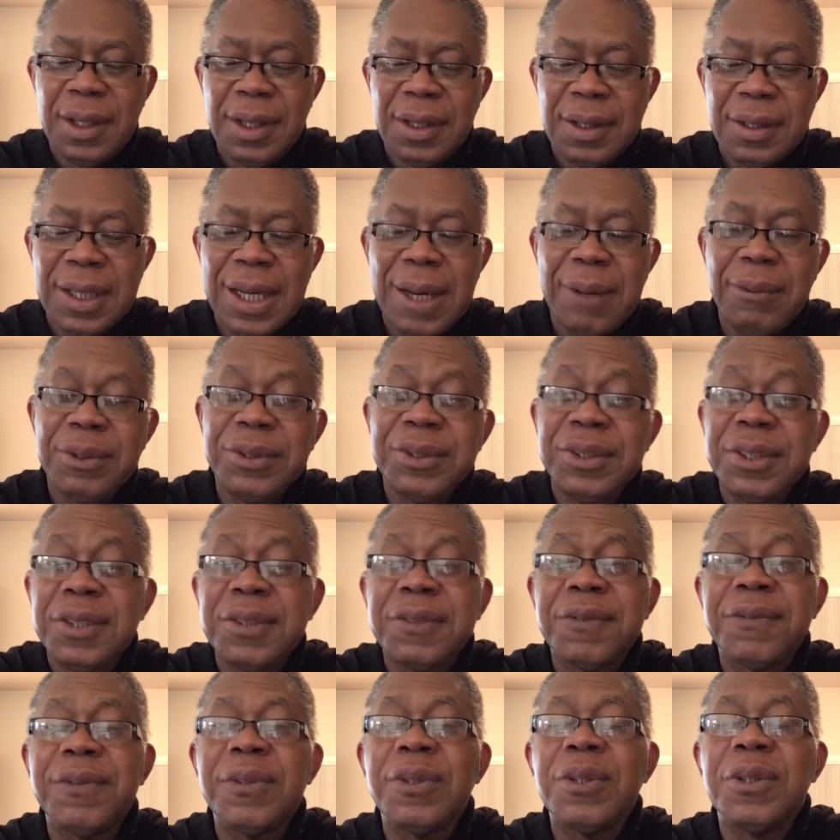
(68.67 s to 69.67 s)
That was his
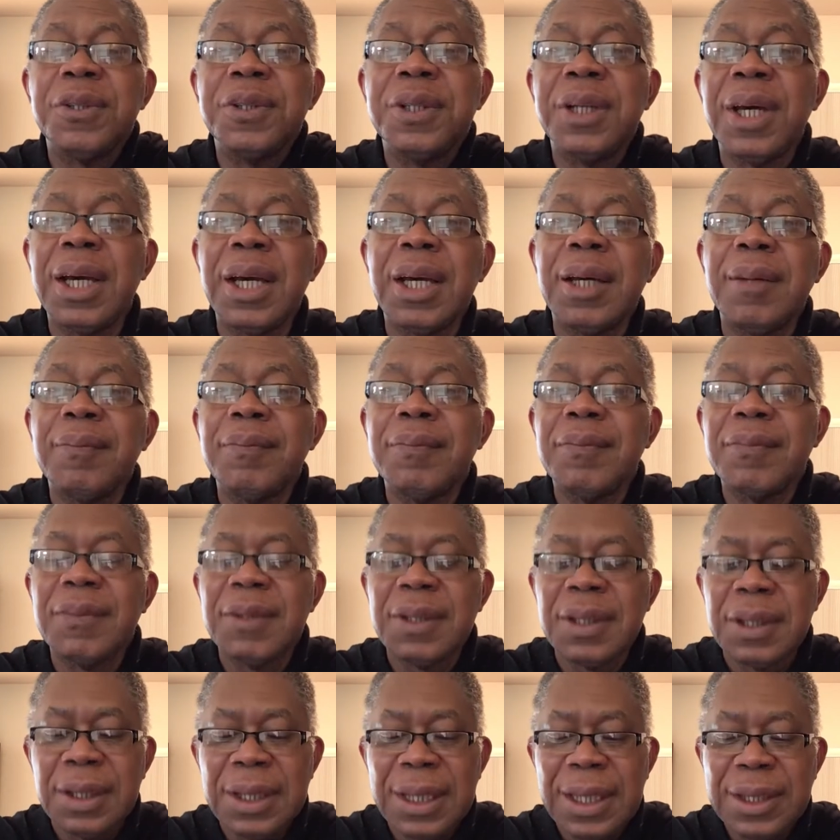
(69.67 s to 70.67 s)
full name.
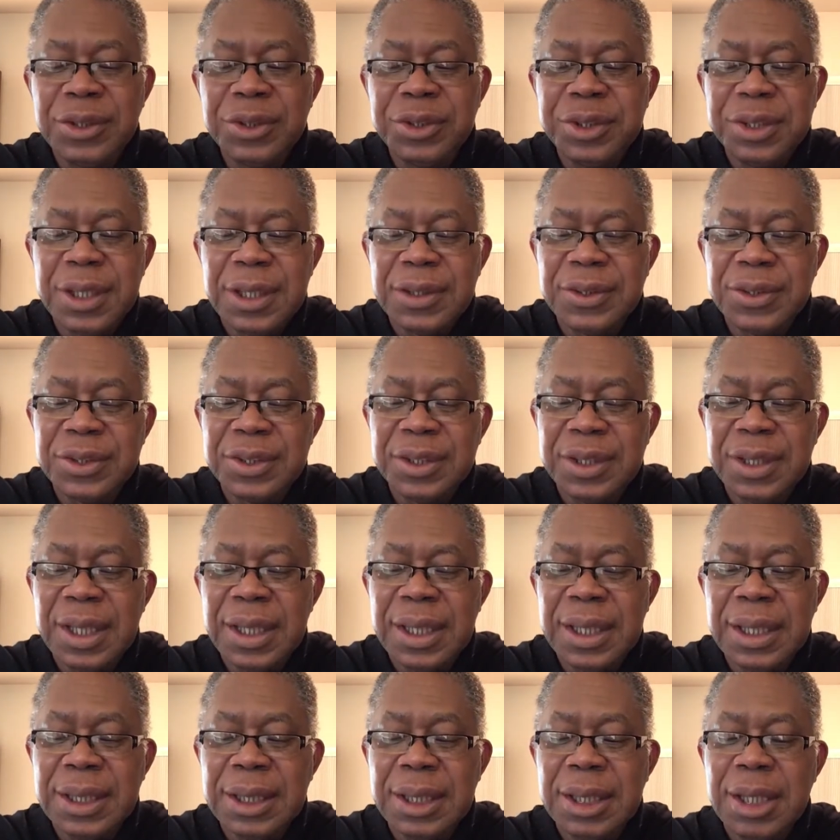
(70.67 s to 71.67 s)
Let's just
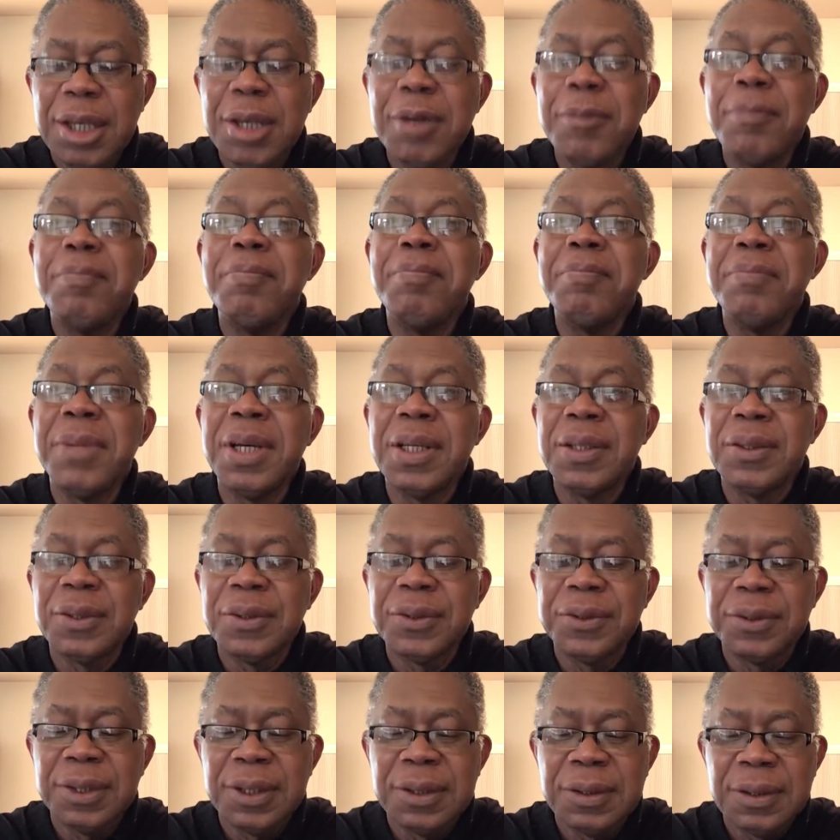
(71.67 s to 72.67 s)
say
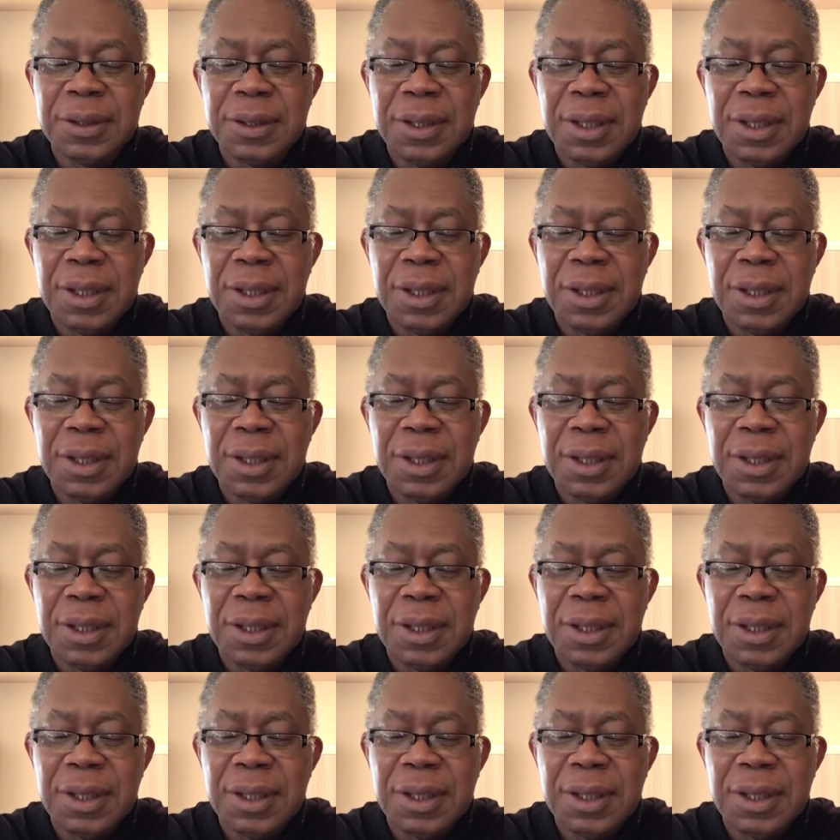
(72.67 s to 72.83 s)
Mendelssohn,